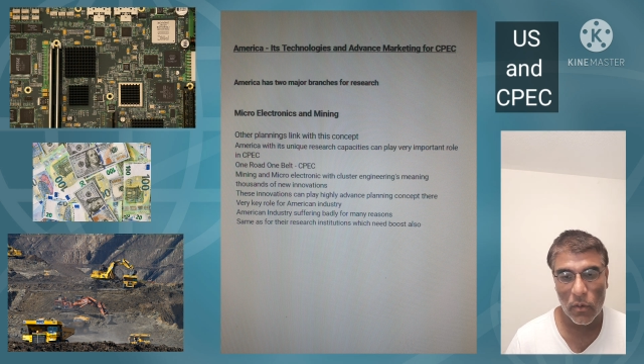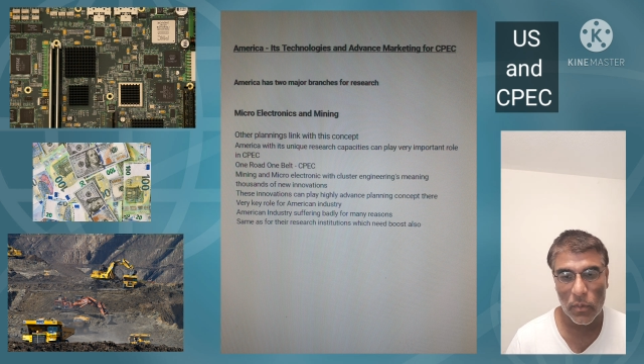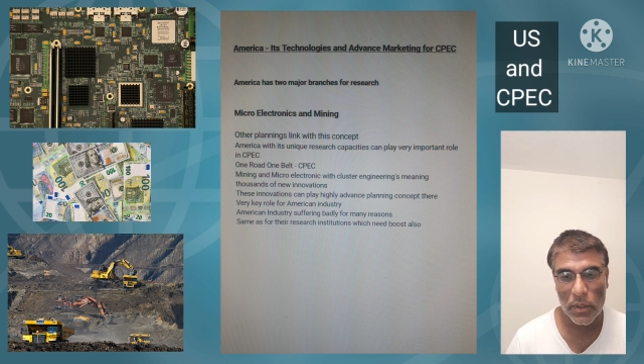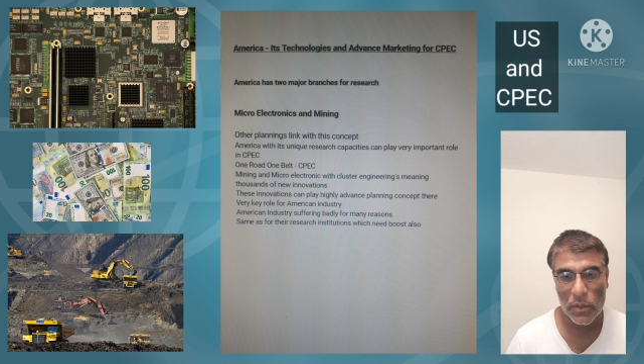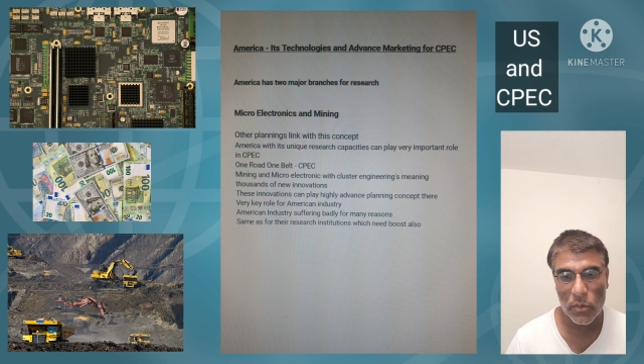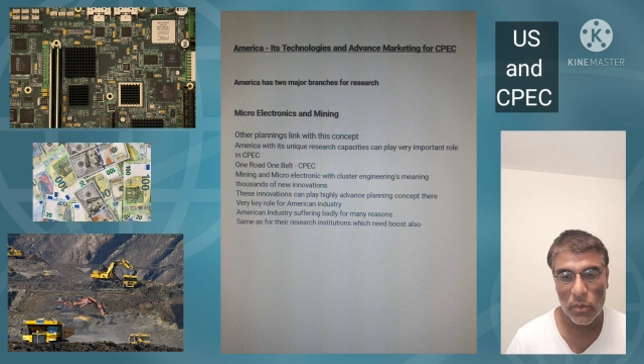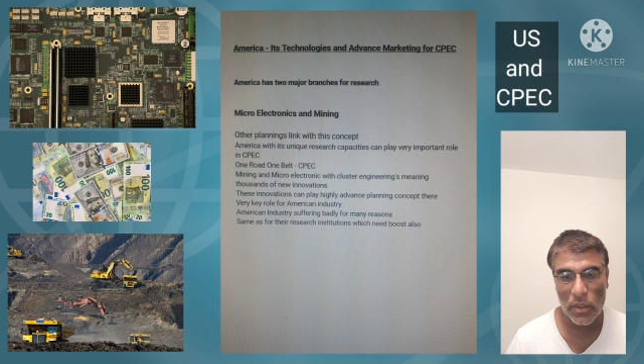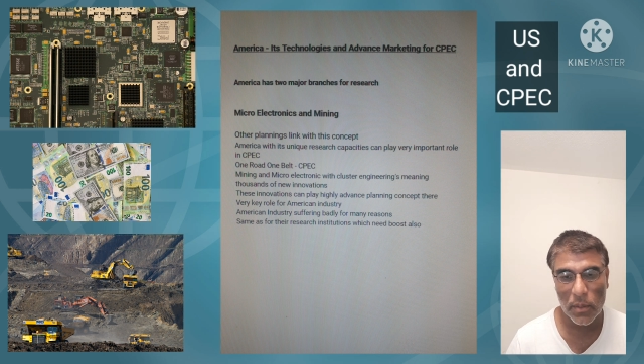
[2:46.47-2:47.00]
we
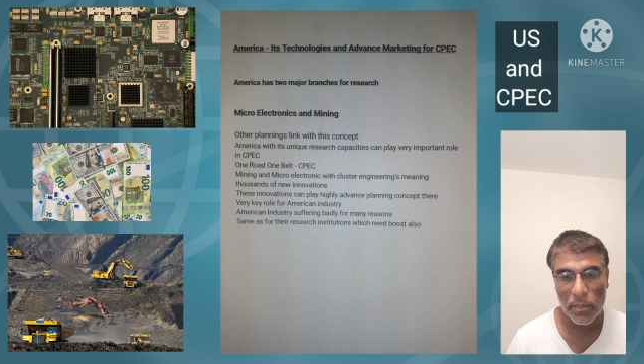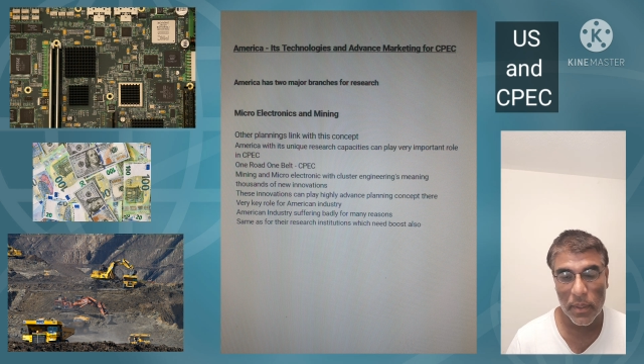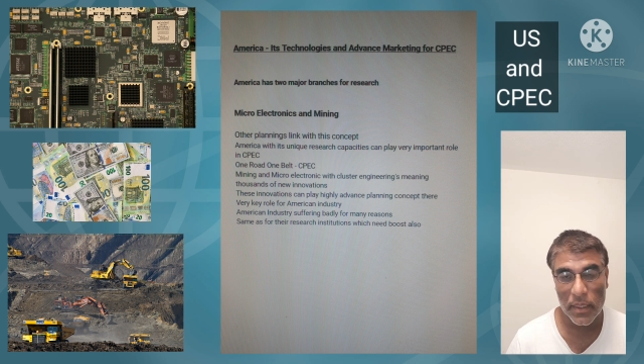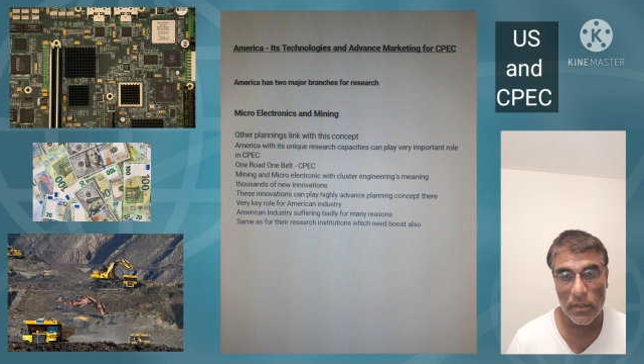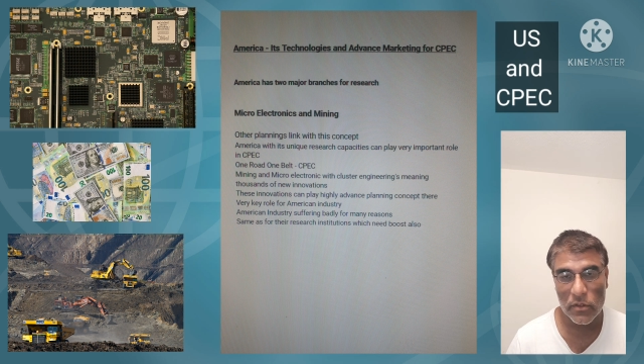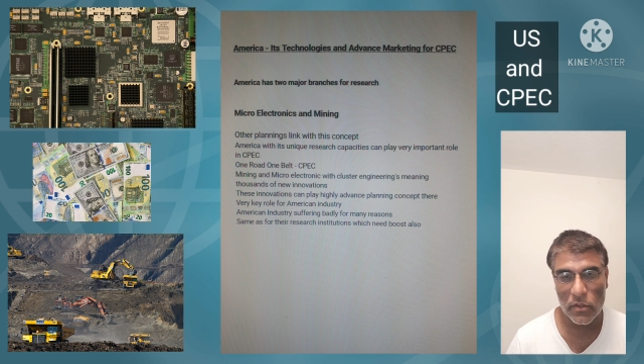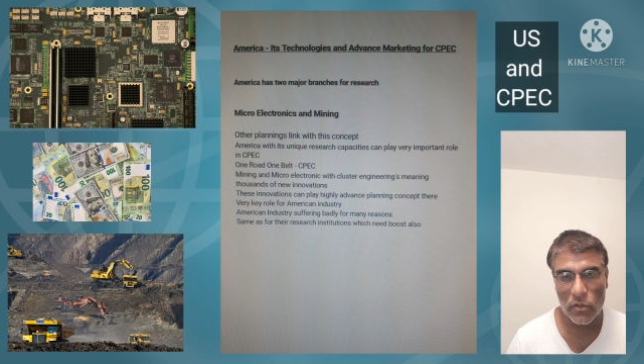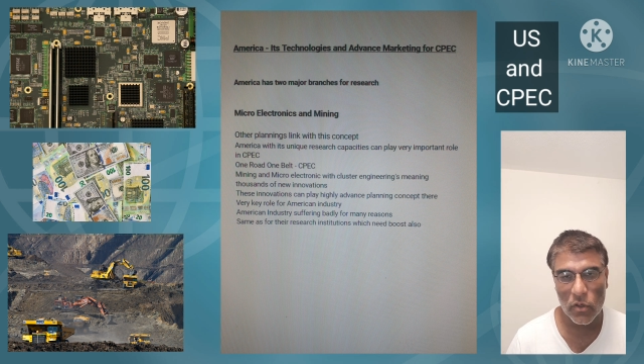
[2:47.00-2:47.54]
do the
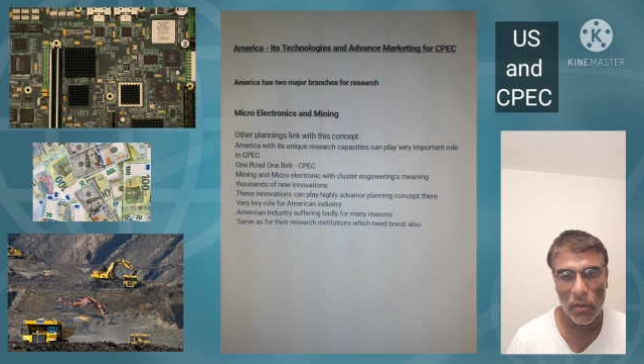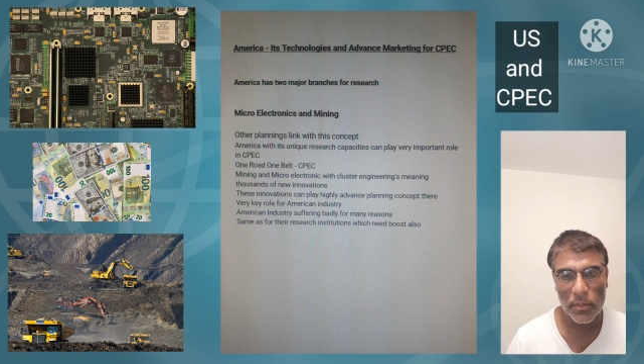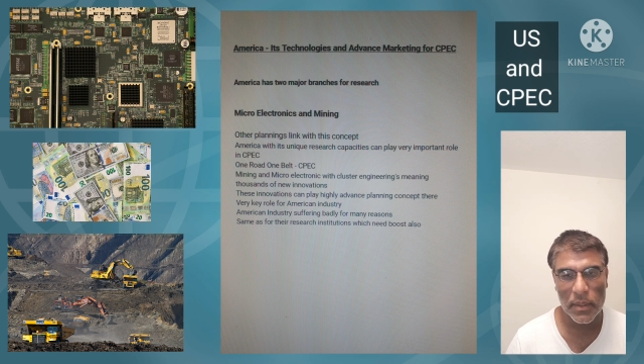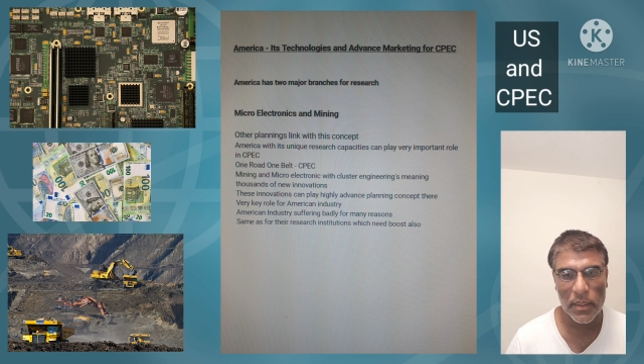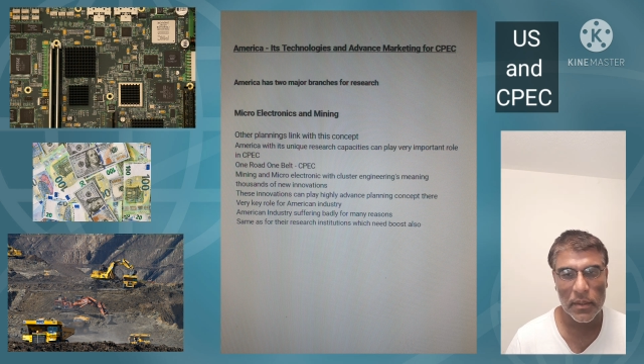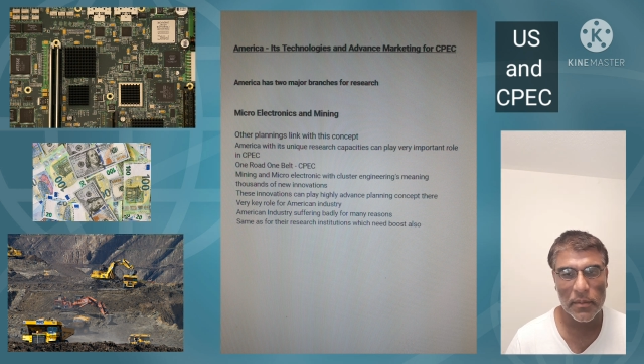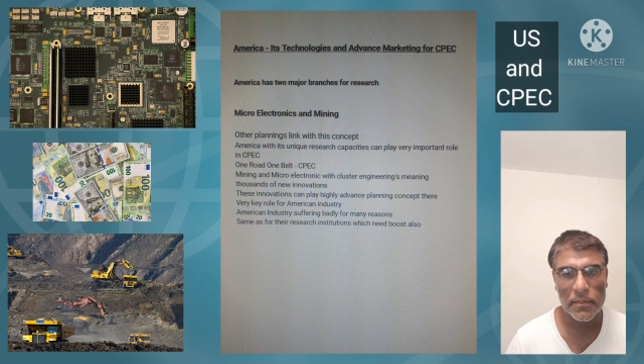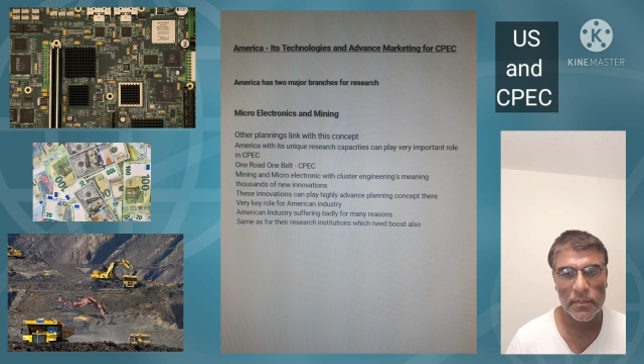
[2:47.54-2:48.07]
brainstorming